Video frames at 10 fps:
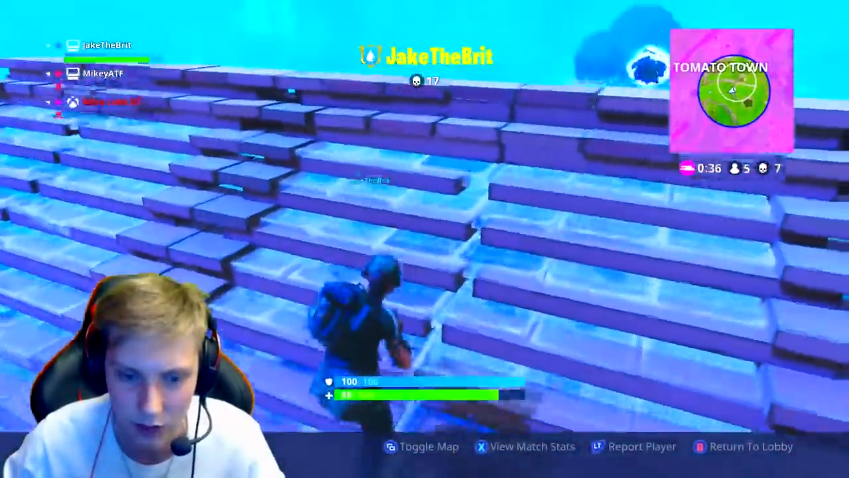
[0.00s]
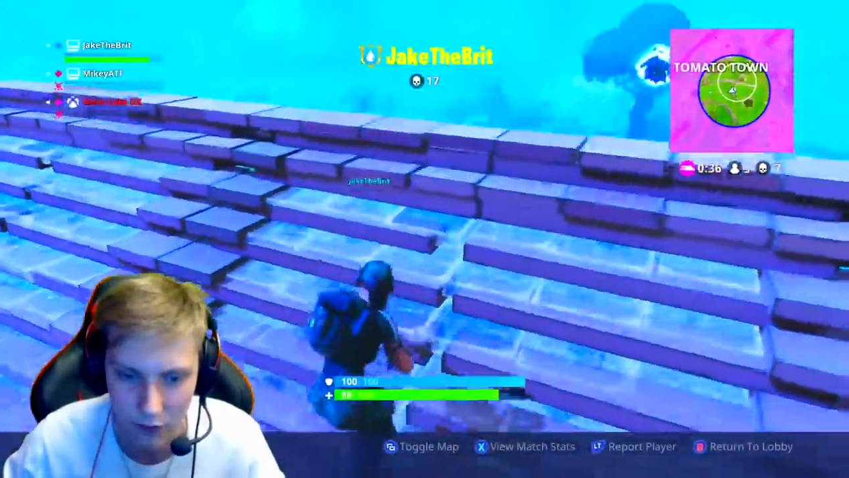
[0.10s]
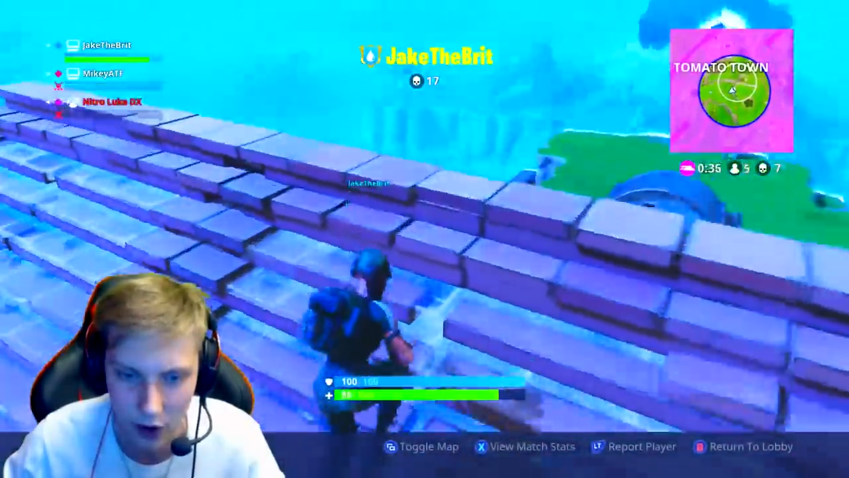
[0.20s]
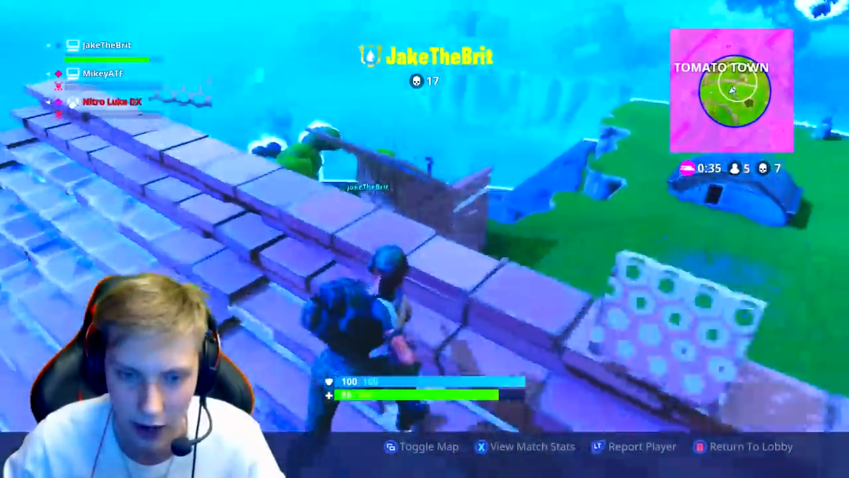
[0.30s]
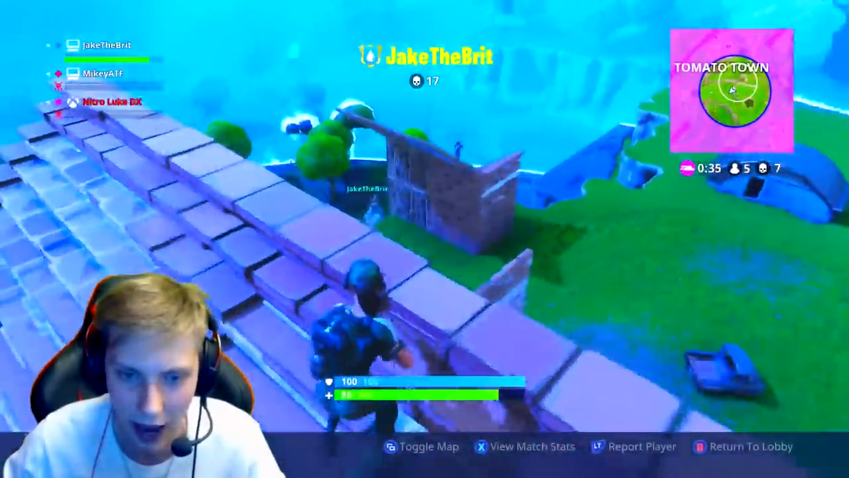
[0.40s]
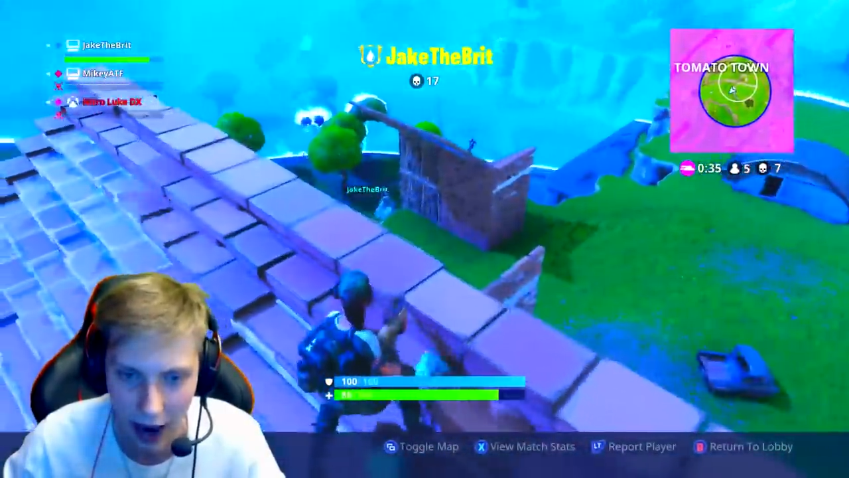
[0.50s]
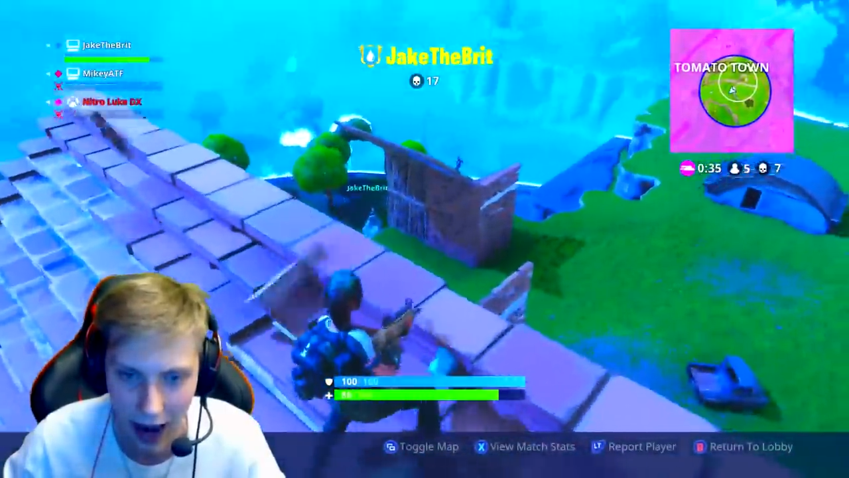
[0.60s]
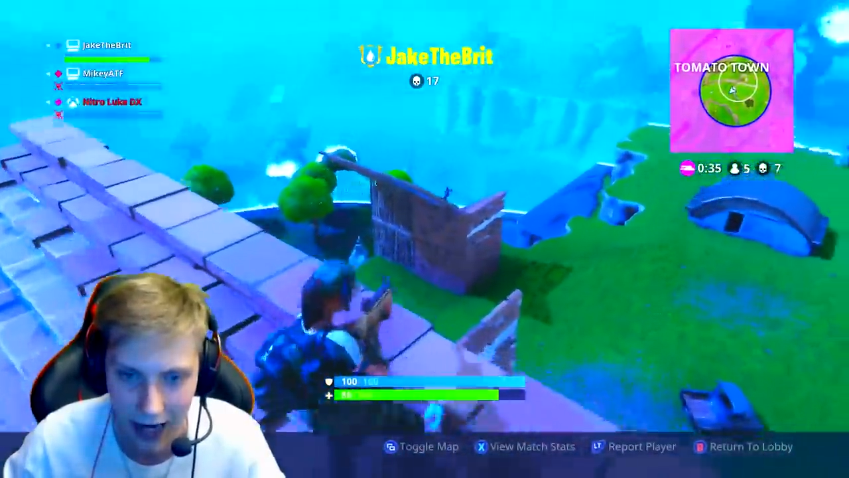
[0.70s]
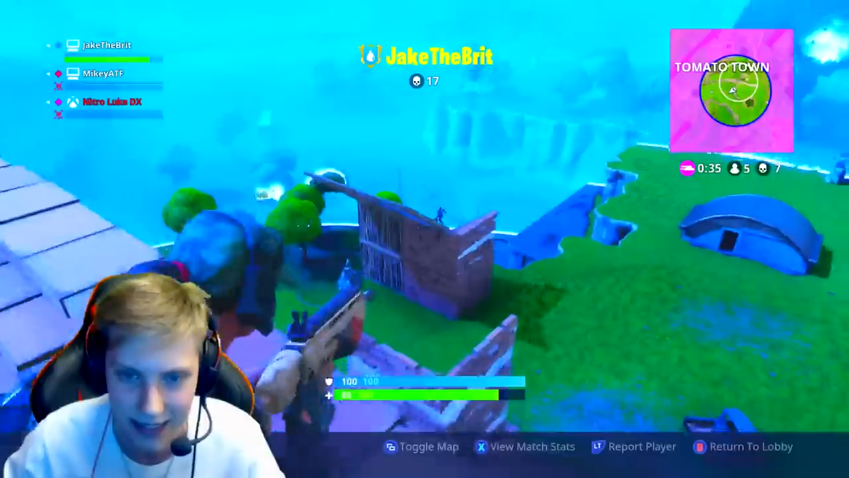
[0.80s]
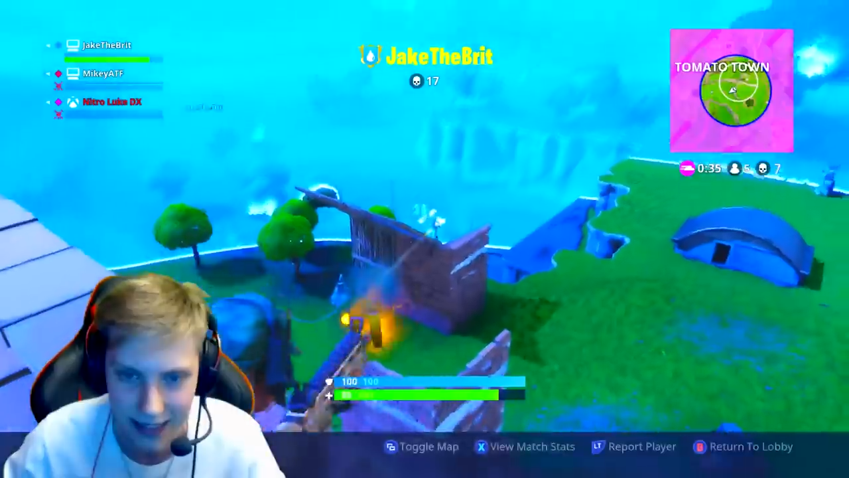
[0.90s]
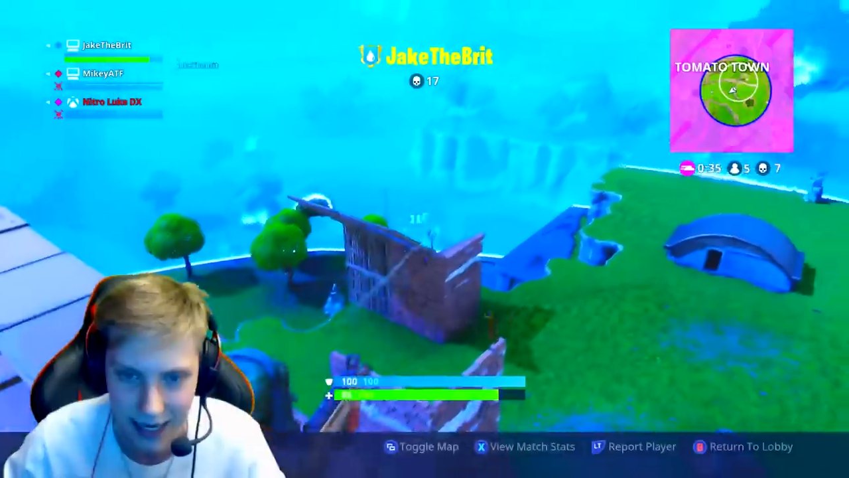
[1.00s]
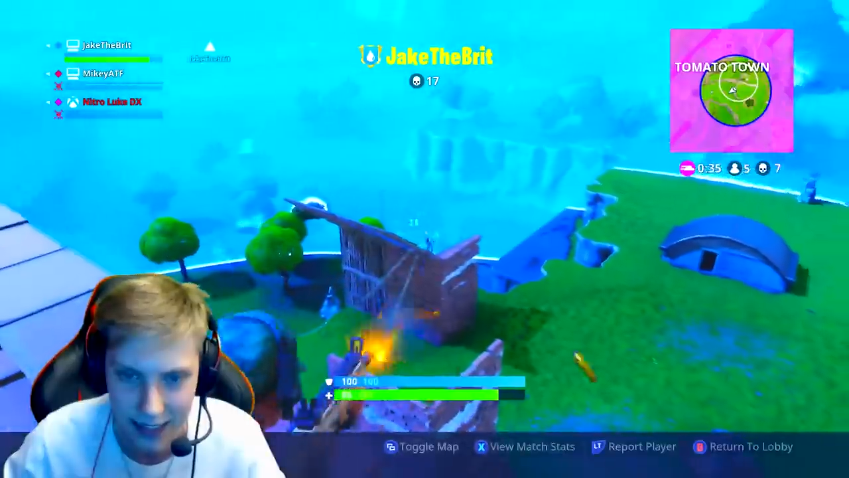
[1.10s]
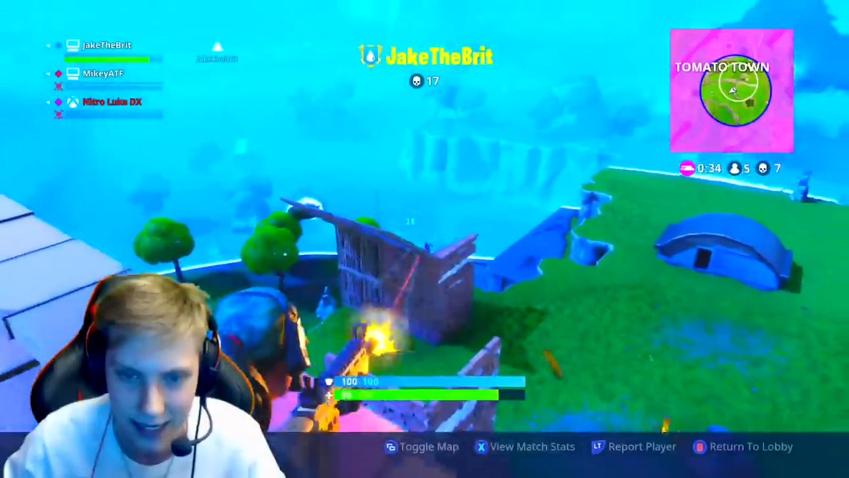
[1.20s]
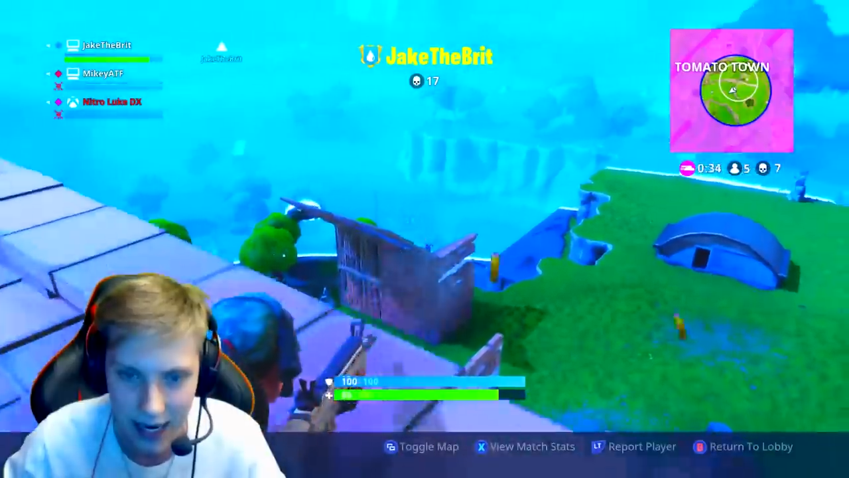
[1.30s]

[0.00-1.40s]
fine at 8-6.